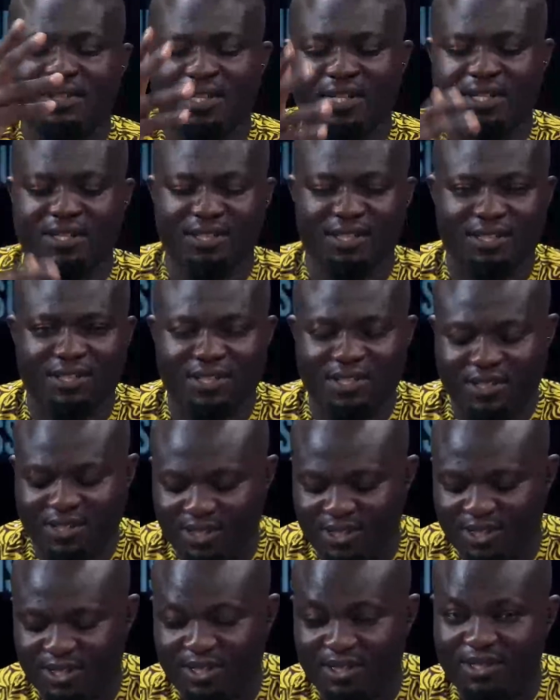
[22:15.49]
The Christian,
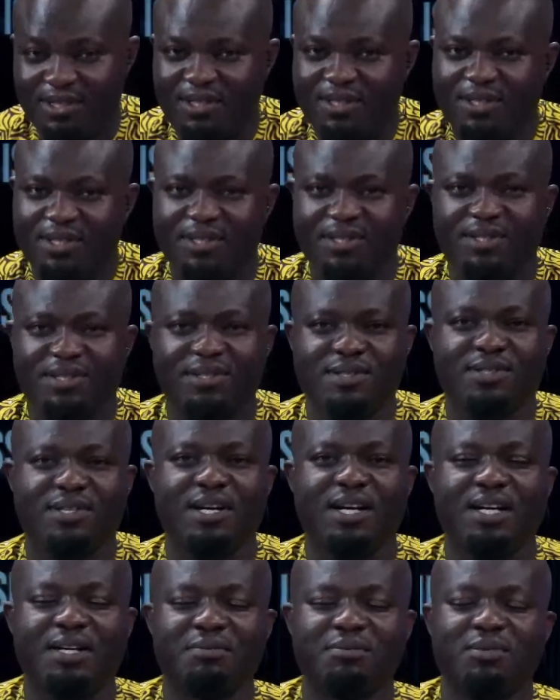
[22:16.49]
like I said, there's still
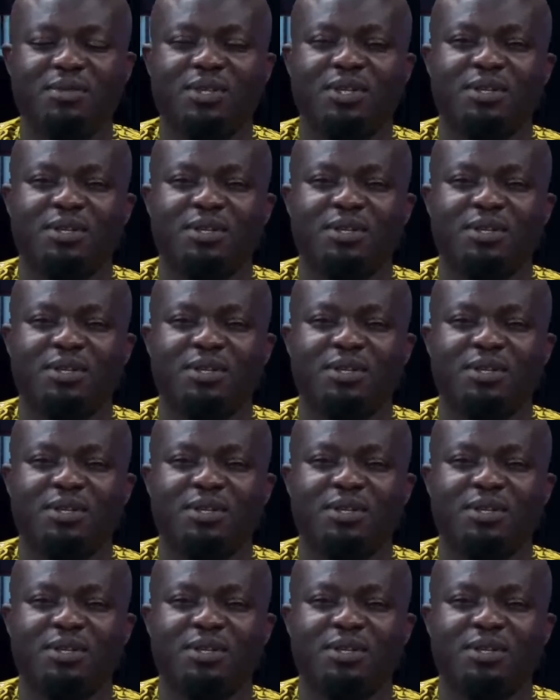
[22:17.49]
time,